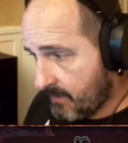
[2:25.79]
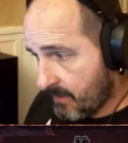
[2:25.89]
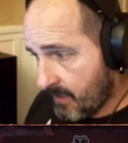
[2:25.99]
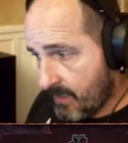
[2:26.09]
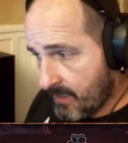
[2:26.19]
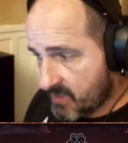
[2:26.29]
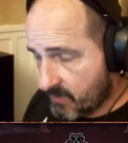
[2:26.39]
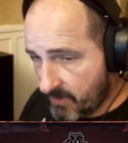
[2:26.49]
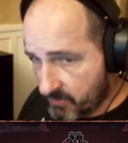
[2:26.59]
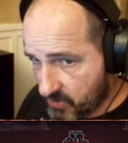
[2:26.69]

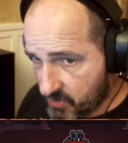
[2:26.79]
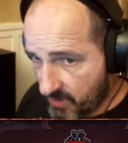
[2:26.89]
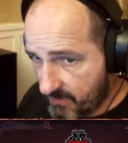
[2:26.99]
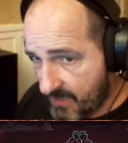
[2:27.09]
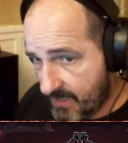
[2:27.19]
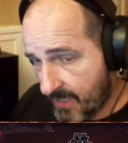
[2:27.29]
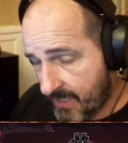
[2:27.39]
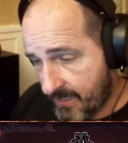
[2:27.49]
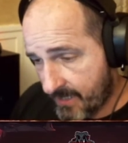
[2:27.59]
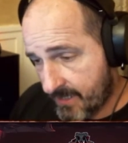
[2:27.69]
Someone else was streaming,
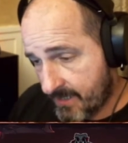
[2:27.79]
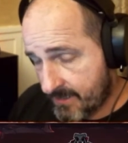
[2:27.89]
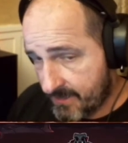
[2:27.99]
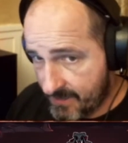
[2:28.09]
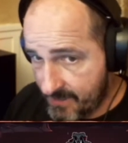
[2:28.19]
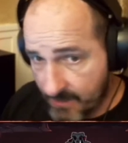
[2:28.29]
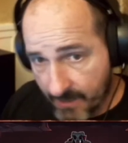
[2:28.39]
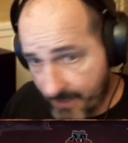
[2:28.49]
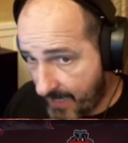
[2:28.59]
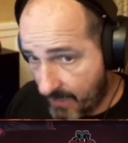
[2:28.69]
and he
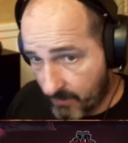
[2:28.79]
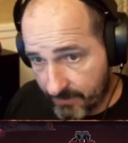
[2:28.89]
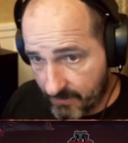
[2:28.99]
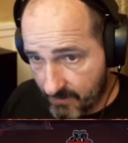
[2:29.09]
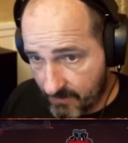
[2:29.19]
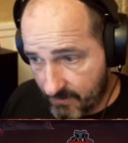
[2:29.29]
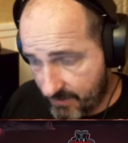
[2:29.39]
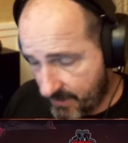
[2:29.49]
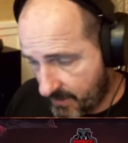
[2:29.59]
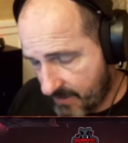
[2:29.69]
let out
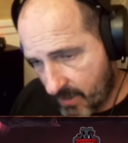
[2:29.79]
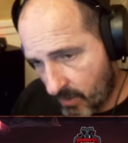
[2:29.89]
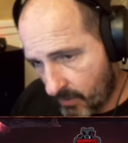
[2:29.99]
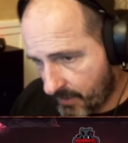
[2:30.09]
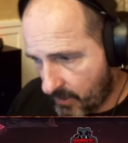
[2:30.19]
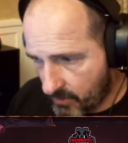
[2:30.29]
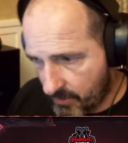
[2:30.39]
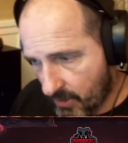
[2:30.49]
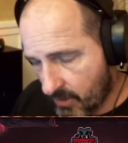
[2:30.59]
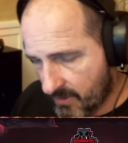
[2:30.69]
they call it the hard
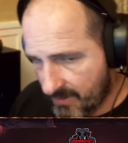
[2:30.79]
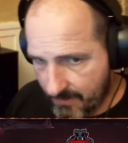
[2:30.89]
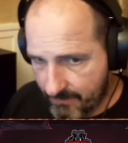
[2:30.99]
R. That